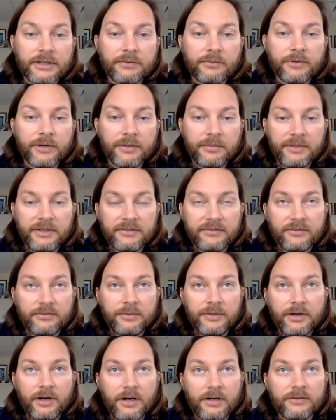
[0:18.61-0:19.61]
and what it means to
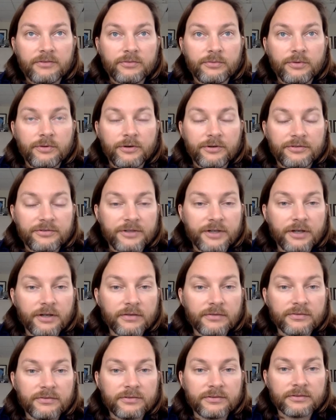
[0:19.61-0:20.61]
be honest with
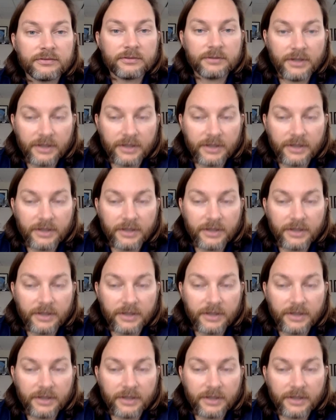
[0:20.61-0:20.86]
ourselves,